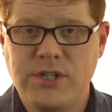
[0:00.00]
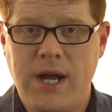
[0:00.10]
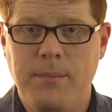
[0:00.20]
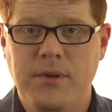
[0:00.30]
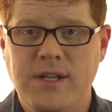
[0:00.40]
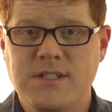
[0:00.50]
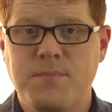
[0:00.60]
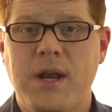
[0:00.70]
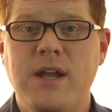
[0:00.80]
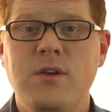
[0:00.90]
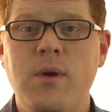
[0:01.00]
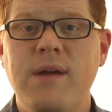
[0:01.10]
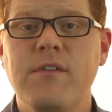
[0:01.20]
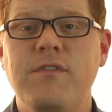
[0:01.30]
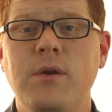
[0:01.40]
job leads, but I do
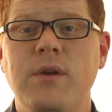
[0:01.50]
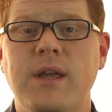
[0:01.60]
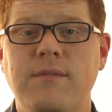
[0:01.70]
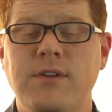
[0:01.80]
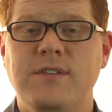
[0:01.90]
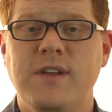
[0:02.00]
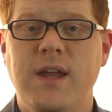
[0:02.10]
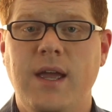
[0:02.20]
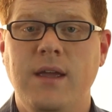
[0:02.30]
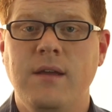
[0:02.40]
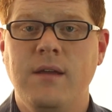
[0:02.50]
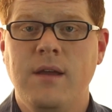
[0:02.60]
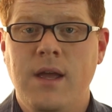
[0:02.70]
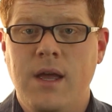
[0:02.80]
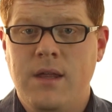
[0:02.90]
have a few to give you today.
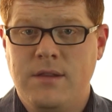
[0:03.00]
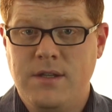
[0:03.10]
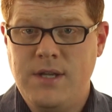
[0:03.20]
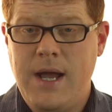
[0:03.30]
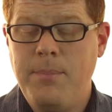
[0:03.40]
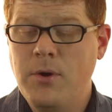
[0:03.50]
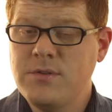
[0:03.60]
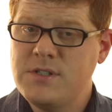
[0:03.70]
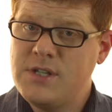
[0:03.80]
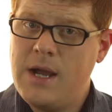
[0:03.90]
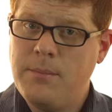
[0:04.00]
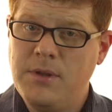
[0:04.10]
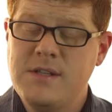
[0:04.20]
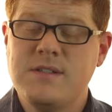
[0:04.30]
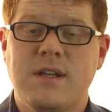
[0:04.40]
I post the job
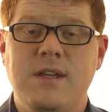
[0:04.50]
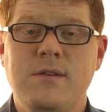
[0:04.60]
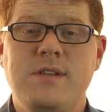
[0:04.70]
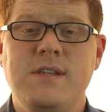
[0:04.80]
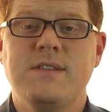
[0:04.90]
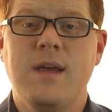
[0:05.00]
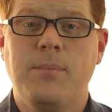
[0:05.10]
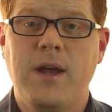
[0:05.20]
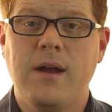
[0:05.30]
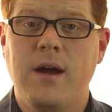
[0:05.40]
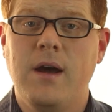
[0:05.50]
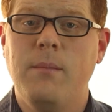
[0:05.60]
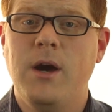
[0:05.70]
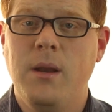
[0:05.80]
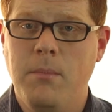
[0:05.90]
leads to
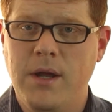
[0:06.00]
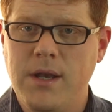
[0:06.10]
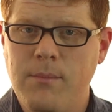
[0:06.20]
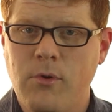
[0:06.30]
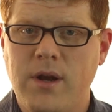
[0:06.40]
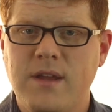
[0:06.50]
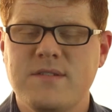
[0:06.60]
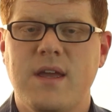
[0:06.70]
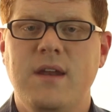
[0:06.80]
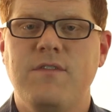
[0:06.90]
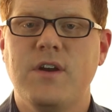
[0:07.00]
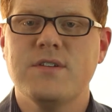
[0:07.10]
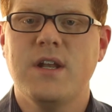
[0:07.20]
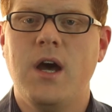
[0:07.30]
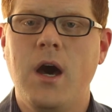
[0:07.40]
qcstep.com on Monday mornings, and if
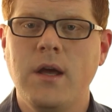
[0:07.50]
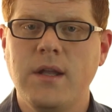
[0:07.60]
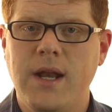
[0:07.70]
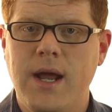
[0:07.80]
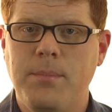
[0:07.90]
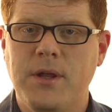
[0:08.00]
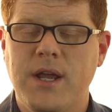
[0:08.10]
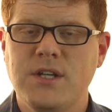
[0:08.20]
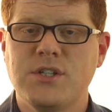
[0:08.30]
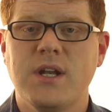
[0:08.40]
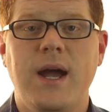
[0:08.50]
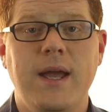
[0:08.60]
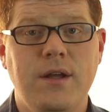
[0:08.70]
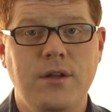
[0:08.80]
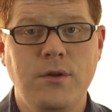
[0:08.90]
there's an online application, I
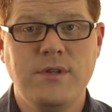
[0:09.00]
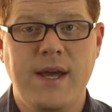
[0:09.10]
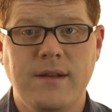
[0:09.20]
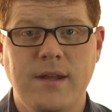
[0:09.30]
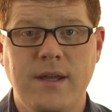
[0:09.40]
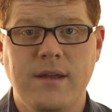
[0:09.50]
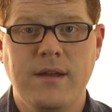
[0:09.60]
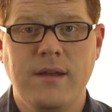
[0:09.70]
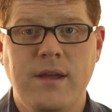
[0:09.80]
include that link.